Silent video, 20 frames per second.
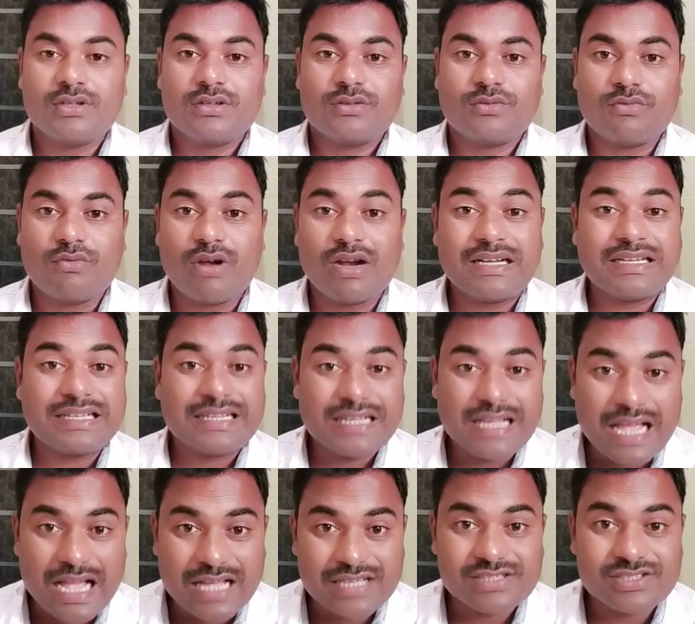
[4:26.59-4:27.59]
what
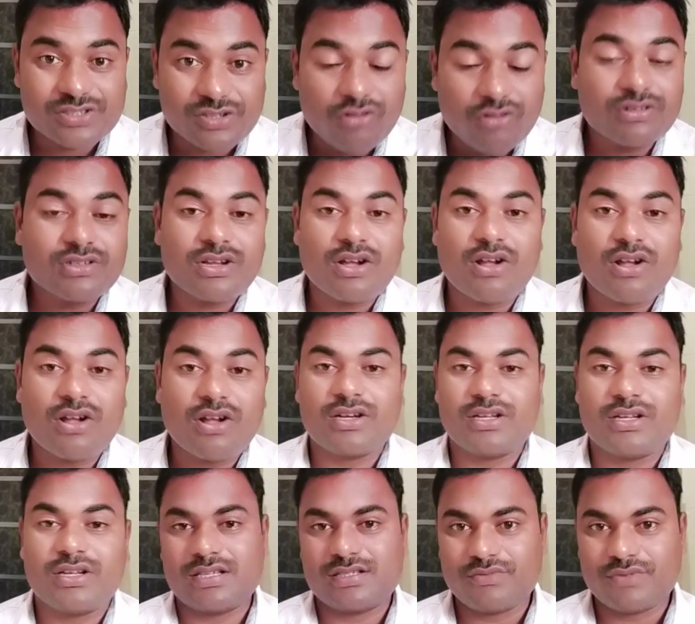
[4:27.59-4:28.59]
has not God
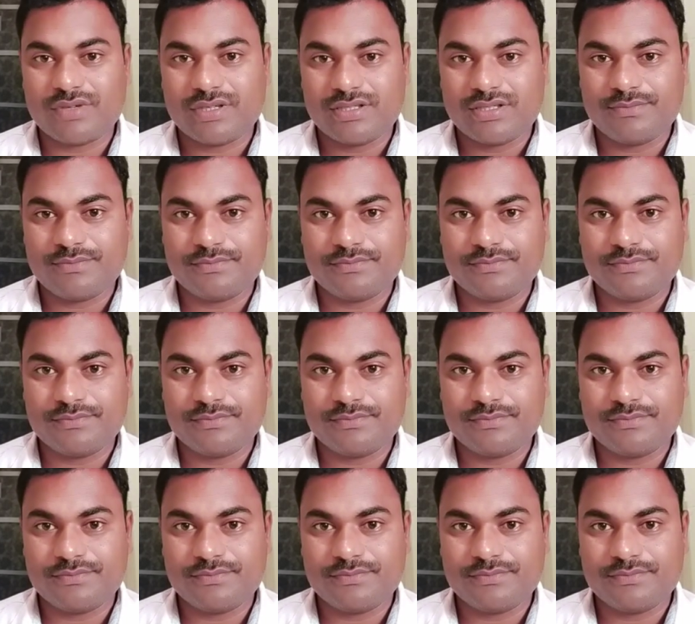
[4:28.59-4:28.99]
has given him.